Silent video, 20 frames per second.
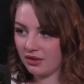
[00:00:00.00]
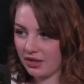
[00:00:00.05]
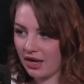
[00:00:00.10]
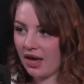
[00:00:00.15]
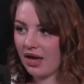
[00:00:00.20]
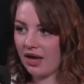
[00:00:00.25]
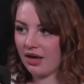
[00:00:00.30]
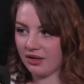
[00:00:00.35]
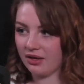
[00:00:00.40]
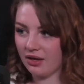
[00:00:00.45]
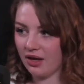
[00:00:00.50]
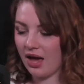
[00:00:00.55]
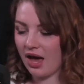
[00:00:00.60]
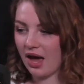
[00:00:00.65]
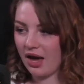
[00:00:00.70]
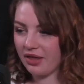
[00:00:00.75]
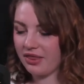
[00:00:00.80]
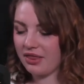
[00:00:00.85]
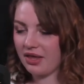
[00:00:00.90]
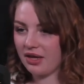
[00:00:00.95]
Yeah.
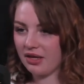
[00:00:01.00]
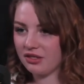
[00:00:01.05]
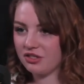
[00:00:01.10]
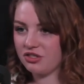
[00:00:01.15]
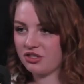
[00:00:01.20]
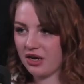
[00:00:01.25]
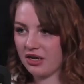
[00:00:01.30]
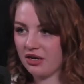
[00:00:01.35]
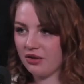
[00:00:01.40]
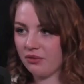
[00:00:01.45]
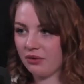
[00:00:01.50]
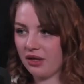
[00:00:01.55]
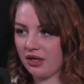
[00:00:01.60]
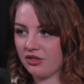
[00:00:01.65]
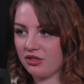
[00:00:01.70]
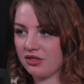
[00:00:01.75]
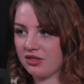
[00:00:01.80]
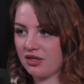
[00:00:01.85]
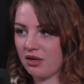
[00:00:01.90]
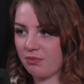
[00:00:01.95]
I think it's genuinely
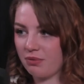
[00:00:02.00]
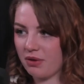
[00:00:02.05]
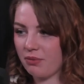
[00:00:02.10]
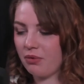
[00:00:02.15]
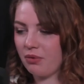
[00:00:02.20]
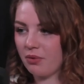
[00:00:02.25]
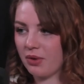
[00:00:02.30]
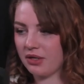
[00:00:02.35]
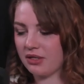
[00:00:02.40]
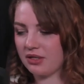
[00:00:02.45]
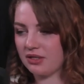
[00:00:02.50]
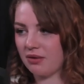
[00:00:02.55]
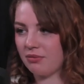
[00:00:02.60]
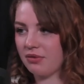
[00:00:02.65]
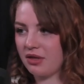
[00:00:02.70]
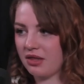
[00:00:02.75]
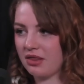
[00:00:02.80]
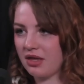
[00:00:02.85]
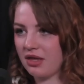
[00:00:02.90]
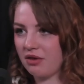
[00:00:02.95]
just that people want
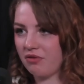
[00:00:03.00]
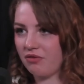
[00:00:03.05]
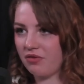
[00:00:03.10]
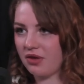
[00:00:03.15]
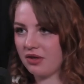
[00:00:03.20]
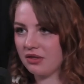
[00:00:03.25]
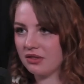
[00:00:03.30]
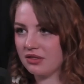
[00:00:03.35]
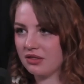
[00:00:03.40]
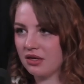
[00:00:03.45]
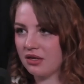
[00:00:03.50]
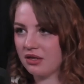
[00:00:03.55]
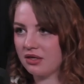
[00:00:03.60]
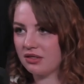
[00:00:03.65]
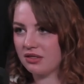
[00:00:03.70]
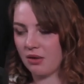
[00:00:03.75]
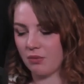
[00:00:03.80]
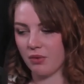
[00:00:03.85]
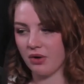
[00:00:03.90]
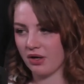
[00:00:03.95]
something that feels
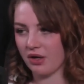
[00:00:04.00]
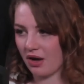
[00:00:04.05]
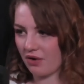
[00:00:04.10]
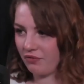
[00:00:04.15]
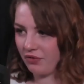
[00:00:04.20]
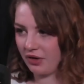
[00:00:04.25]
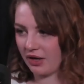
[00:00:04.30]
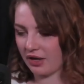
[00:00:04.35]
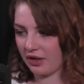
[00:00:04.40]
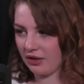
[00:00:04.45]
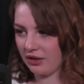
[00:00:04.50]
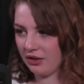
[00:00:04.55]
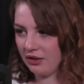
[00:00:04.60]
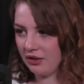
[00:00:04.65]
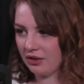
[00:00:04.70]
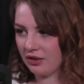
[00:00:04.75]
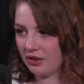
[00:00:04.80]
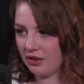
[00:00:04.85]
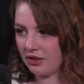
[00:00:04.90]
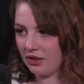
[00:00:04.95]
somewhat comforting,
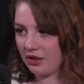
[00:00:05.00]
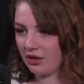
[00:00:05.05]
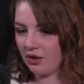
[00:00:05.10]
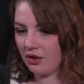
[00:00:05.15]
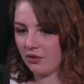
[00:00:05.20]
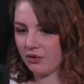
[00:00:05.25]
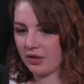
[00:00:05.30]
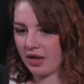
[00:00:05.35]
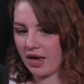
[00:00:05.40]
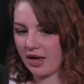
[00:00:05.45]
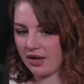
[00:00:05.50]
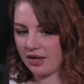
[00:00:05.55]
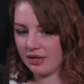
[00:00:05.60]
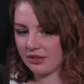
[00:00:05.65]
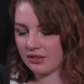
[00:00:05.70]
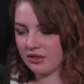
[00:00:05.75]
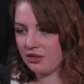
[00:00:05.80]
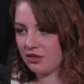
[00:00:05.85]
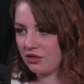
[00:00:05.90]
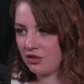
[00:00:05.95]
you know, that
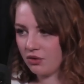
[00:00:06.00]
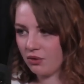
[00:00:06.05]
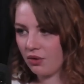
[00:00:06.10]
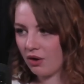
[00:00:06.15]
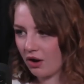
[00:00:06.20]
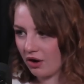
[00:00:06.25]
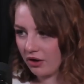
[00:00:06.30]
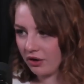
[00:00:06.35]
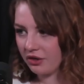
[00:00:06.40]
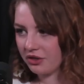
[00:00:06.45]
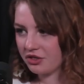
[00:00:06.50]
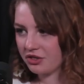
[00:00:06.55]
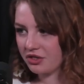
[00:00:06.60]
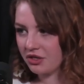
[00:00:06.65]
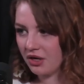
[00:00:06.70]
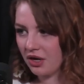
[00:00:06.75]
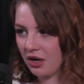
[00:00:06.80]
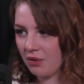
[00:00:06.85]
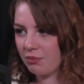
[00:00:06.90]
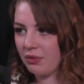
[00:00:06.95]
isn't too harsh,
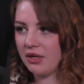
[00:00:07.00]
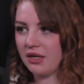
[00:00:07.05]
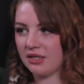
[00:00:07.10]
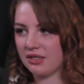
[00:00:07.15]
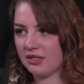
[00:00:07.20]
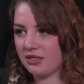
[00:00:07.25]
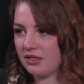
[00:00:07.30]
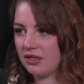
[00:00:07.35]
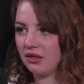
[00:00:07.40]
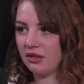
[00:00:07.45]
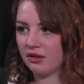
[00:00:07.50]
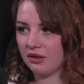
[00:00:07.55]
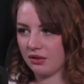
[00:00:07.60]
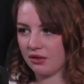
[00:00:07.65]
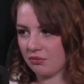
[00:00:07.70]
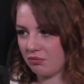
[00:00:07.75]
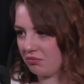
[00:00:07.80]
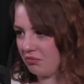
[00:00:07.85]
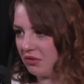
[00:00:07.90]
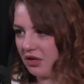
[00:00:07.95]
but is still
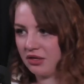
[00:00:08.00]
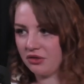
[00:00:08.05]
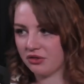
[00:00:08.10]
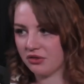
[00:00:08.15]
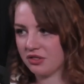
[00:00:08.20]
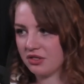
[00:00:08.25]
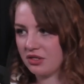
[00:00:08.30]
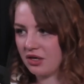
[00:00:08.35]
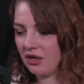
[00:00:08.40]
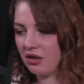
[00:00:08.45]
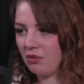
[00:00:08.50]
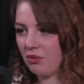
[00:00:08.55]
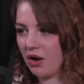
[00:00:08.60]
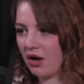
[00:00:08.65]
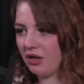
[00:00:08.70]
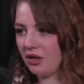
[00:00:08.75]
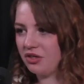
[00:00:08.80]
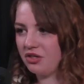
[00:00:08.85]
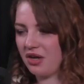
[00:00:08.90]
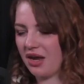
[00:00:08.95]
interesting to
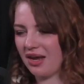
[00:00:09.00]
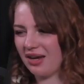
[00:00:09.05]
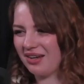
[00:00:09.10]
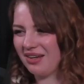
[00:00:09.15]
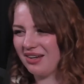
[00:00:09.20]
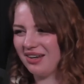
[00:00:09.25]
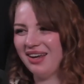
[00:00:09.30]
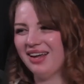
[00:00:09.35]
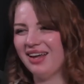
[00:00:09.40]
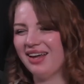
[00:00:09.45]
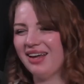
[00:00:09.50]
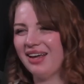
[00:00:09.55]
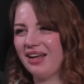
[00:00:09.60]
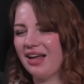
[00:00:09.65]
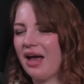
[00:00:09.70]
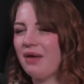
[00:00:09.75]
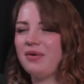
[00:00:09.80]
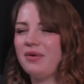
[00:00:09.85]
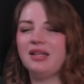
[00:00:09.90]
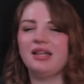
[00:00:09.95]
watch and
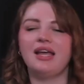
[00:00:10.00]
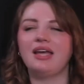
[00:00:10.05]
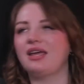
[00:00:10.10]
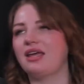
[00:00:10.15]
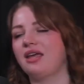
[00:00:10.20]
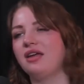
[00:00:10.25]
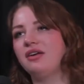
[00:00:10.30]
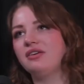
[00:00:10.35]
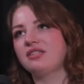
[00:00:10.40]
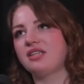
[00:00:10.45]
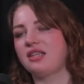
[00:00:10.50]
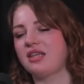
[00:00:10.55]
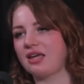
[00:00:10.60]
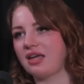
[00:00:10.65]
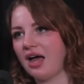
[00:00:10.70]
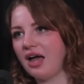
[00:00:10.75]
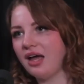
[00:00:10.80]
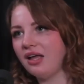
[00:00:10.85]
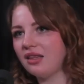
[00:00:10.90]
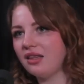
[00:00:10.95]
I mean, like, here's the thing.
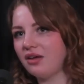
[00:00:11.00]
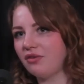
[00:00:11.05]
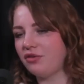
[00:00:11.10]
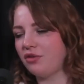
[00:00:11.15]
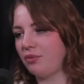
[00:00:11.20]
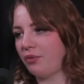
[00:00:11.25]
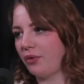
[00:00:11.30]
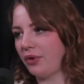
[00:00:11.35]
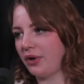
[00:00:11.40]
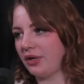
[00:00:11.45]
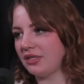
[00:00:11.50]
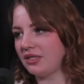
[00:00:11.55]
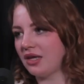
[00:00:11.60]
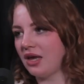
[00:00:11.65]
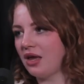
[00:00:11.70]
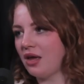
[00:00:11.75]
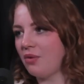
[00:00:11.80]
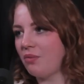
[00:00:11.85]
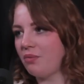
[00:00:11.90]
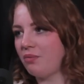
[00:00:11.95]
I love the boys,
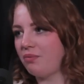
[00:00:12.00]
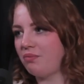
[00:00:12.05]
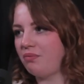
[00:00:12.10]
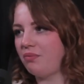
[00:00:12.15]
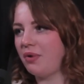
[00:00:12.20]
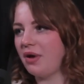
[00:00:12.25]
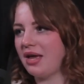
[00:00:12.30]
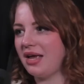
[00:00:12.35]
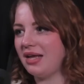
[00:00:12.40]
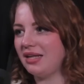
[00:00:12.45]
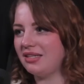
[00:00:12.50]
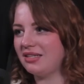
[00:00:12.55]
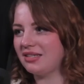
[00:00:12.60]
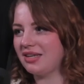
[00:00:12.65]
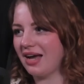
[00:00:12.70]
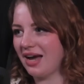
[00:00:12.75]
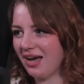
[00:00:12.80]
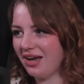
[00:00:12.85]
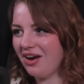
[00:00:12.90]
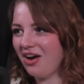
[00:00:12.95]
but it's
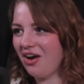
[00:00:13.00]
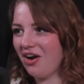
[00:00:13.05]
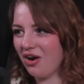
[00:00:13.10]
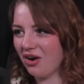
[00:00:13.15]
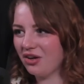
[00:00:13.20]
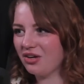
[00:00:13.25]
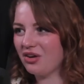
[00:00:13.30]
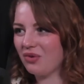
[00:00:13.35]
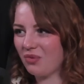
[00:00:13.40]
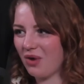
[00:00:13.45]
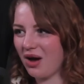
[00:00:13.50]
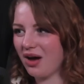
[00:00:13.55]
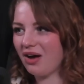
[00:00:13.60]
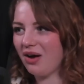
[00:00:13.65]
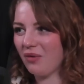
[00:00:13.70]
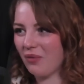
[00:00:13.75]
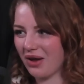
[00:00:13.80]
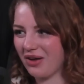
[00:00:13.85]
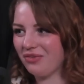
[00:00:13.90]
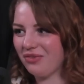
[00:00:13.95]
kind of hard to walk
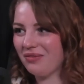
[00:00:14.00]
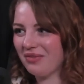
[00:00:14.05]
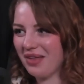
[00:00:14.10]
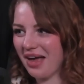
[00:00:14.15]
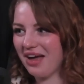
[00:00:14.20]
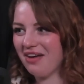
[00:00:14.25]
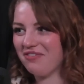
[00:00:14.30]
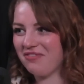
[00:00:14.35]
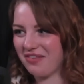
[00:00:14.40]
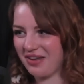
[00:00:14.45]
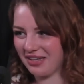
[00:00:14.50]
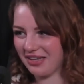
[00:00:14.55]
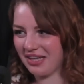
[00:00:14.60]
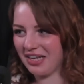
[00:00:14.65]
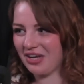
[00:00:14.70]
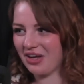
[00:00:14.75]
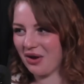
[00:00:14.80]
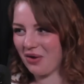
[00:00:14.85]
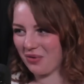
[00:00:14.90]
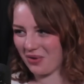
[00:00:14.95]
away from that
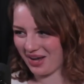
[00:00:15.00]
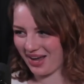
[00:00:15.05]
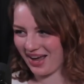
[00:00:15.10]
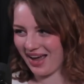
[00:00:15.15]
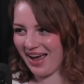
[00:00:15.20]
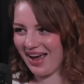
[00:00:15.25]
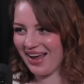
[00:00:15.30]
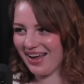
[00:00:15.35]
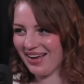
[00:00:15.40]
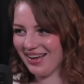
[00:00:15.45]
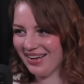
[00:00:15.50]
feeling okay,